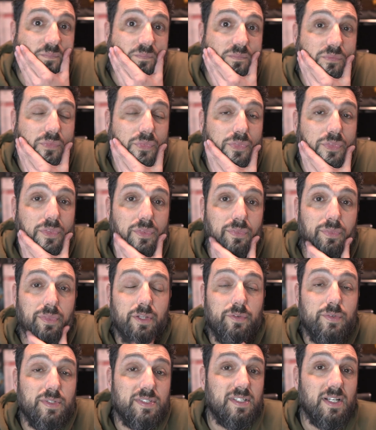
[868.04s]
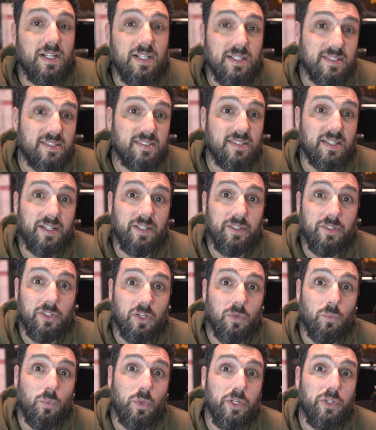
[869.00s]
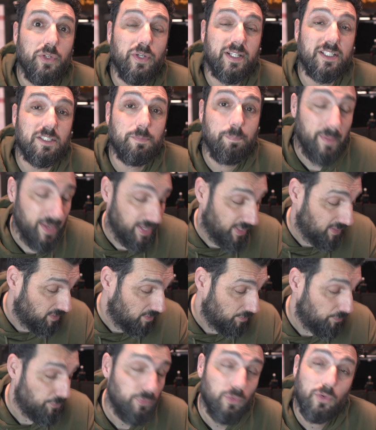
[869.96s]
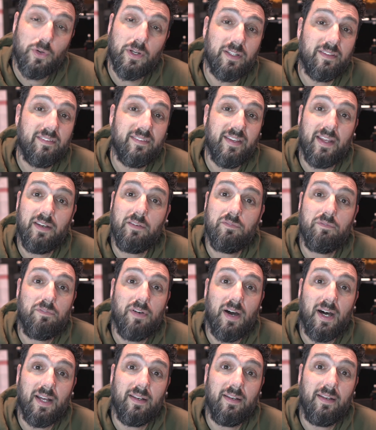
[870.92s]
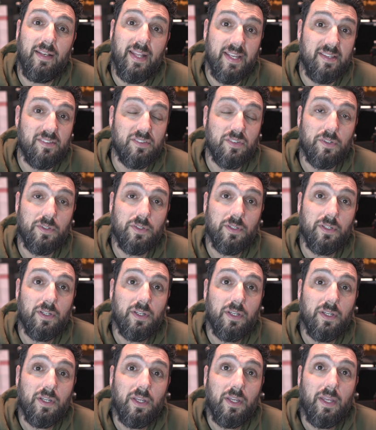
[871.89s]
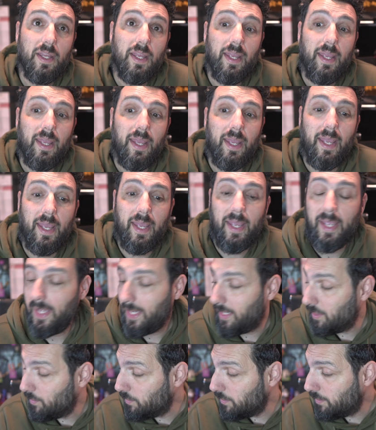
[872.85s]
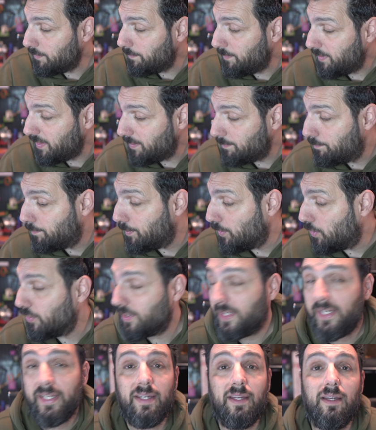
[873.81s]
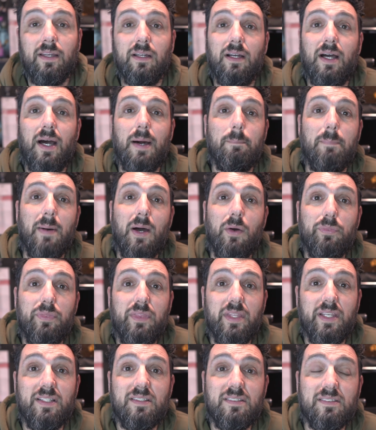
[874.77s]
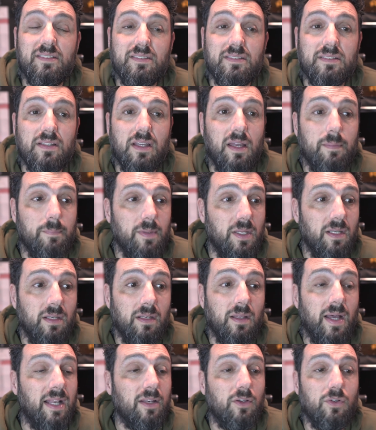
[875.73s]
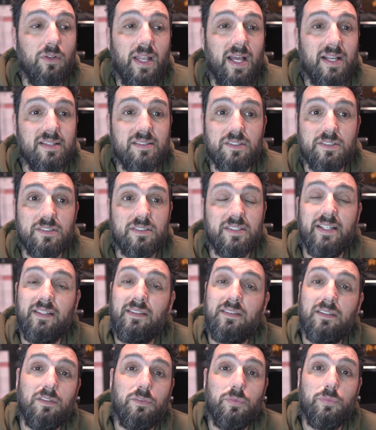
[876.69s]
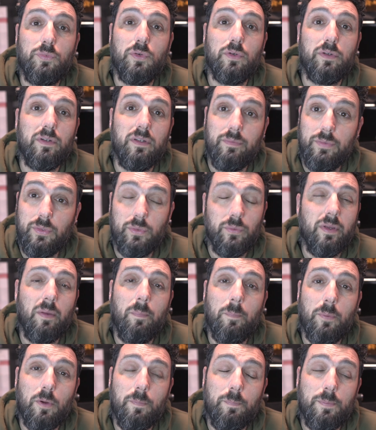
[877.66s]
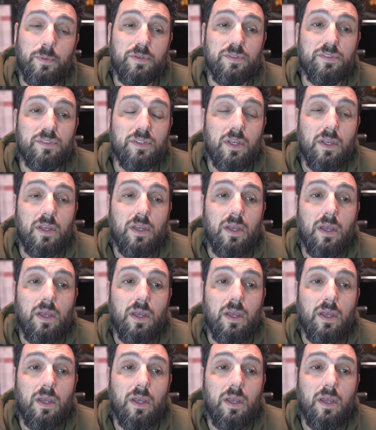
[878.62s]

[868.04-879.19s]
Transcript: the results are not what you expect for a 10 watt laser. And I don't want to be boring about this. I mean, Algolaser sent it for reviewing purpose,